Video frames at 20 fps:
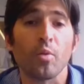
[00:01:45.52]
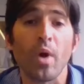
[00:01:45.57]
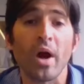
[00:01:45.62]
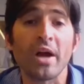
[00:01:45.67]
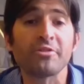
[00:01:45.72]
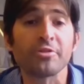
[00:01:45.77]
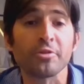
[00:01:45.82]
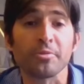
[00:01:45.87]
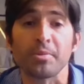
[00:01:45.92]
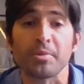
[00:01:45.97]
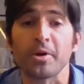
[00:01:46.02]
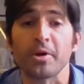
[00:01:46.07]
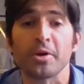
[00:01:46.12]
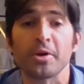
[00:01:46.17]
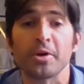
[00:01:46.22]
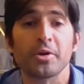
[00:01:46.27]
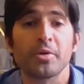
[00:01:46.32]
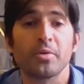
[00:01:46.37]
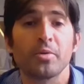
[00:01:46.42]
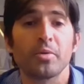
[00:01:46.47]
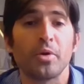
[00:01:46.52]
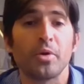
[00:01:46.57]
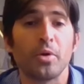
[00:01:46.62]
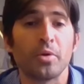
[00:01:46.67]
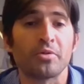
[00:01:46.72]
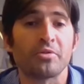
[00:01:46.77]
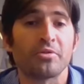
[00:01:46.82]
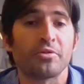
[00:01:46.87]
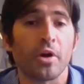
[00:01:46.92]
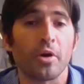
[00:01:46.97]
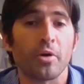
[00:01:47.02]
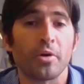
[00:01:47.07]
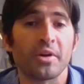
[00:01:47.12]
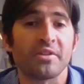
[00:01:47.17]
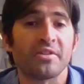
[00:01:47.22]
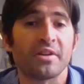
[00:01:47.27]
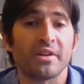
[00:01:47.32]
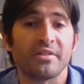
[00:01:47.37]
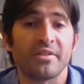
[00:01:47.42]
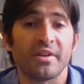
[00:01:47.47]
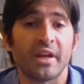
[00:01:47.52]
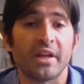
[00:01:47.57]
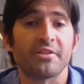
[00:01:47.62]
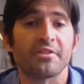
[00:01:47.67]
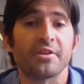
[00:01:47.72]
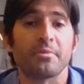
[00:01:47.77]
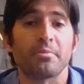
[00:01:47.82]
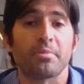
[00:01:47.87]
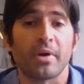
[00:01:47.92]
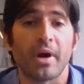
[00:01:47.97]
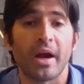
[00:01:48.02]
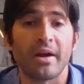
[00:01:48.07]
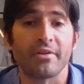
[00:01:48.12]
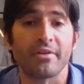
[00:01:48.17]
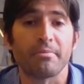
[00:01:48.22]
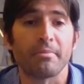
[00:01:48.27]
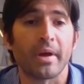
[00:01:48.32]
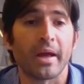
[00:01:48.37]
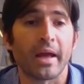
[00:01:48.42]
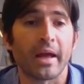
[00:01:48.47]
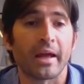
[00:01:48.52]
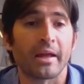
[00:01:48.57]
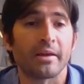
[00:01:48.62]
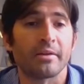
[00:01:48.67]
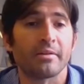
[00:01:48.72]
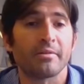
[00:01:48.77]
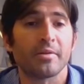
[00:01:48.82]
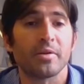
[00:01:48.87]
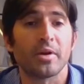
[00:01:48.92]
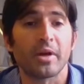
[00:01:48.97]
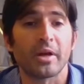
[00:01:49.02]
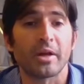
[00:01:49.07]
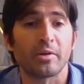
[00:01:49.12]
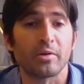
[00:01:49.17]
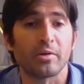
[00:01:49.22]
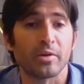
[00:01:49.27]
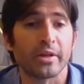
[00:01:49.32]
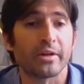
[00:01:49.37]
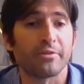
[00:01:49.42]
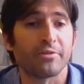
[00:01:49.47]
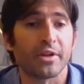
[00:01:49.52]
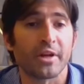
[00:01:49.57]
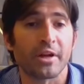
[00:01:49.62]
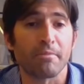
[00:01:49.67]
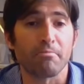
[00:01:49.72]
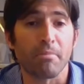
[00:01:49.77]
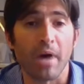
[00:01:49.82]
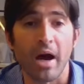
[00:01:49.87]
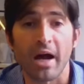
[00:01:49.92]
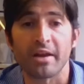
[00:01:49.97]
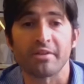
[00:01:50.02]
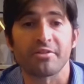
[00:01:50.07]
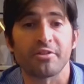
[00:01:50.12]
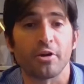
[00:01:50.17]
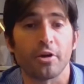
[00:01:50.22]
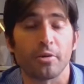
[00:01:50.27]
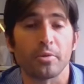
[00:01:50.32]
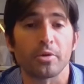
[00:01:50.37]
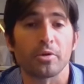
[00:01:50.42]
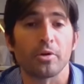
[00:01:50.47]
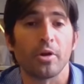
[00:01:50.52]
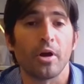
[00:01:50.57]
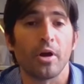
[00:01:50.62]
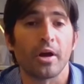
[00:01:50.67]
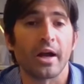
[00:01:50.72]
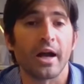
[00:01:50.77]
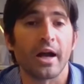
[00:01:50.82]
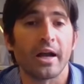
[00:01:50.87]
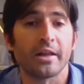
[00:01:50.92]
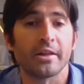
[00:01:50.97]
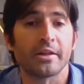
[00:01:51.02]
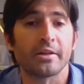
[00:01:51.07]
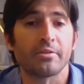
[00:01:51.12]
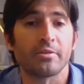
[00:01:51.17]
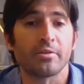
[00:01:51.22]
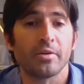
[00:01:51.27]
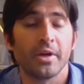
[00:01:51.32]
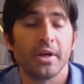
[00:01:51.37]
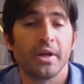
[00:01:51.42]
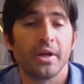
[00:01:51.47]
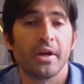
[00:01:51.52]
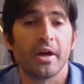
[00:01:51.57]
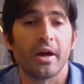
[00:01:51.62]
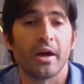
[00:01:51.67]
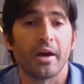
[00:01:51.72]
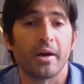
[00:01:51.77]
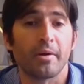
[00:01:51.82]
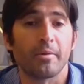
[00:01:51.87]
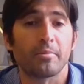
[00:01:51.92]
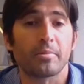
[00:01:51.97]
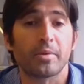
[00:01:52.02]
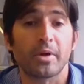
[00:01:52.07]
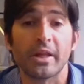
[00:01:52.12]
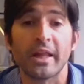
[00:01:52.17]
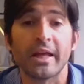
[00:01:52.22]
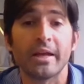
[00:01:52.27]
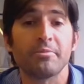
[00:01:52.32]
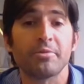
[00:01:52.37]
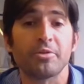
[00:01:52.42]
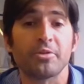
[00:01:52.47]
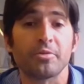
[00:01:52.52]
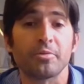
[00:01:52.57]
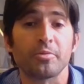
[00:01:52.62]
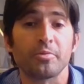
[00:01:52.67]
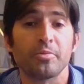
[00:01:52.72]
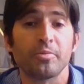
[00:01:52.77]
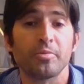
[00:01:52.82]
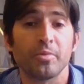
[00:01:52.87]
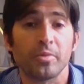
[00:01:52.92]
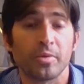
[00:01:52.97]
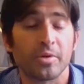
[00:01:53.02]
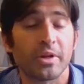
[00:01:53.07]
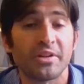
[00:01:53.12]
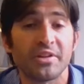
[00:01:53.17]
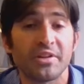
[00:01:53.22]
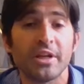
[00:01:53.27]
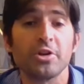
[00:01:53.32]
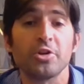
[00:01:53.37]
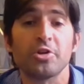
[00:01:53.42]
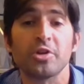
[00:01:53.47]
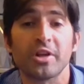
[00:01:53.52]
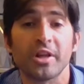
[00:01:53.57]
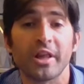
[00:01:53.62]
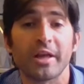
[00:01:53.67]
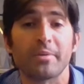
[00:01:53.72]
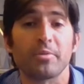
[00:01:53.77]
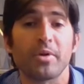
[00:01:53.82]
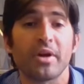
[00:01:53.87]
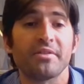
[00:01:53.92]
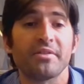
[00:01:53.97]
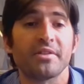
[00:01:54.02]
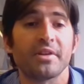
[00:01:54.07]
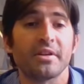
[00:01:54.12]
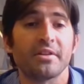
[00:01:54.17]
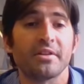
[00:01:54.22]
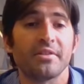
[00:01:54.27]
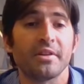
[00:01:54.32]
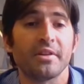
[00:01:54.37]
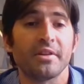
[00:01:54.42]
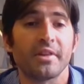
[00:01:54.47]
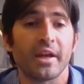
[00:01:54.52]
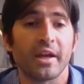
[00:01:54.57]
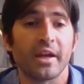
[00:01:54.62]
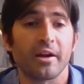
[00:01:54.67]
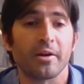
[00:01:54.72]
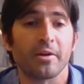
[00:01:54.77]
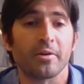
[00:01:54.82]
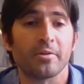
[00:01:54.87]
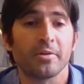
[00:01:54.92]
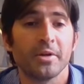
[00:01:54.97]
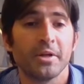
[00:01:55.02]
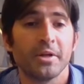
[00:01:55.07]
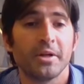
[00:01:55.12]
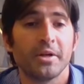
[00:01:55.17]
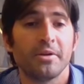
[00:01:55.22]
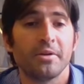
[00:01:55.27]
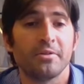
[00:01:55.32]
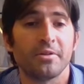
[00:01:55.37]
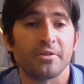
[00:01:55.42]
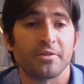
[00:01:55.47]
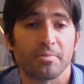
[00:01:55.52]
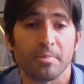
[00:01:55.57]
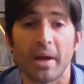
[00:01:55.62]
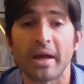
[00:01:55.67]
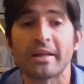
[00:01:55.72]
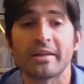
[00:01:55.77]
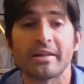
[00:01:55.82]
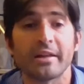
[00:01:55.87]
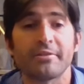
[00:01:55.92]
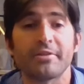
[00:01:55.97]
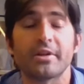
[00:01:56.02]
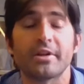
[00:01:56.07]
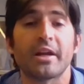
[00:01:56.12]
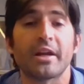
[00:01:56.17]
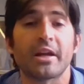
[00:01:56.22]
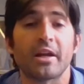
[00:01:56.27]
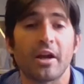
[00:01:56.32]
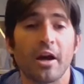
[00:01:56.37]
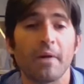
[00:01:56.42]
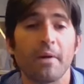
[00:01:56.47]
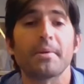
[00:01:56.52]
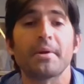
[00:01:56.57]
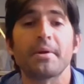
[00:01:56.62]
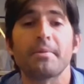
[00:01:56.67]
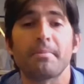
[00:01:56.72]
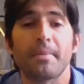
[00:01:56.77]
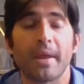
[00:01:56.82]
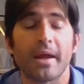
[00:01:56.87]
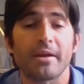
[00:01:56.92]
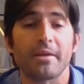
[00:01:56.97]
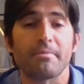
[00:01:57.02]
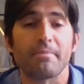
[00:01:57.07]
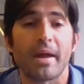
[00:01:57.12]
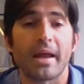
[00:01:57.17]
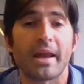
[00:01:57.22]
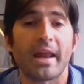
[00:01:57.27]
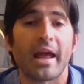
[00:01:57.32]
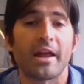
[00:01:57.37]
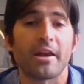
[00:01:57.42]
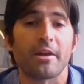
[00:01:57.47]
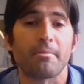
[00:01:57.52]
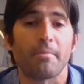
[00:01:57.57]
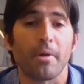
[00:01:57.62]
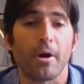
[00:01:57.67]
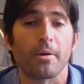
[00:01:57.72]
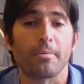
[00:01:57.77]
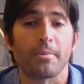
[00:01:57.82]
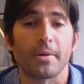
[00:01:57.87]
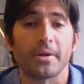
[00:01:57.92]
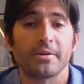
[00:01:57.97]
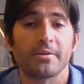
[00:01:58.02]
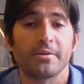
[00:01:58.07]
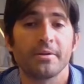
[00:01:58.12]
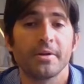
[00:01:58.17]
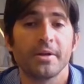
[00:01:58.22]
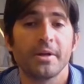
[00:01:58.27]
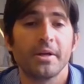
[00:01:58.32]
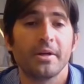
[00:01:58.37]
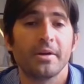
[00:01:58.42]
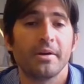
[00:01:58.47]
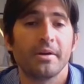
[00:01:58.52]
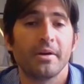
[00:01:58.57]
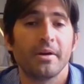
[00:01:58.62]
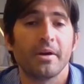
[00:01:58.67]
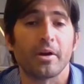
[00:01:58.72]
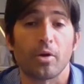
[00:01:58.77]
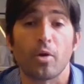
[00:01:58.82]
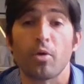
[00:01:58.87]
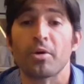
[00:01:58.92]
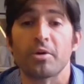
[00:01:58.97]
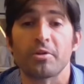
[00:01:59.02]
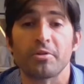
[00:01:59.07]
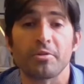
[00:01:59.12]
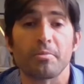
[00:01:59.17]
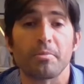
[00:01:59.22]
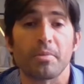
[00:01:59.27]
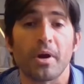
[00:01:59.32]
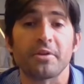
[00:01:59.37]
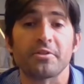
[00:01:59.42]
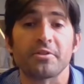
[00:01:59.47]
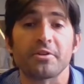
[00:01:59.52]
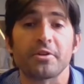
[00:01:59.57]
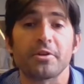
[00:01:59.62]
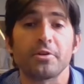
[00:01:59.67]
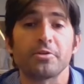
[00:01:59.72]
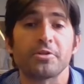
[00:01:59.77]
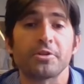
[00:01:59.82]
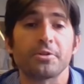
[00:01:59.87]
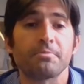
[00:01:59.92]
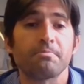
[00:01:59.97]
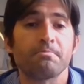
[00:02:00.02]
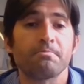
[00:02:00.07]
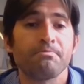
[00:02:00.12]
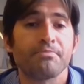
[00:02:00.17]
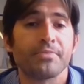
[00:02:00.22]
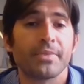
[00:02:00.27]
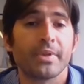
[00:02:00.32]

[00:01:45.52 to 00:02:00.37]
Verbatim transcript: Weisselberg, who is known as an intensely private man and lived in a modest home on Long Island, continued to claim residency there despite living in a company-paid Manhattan apartment, according to the prosecution.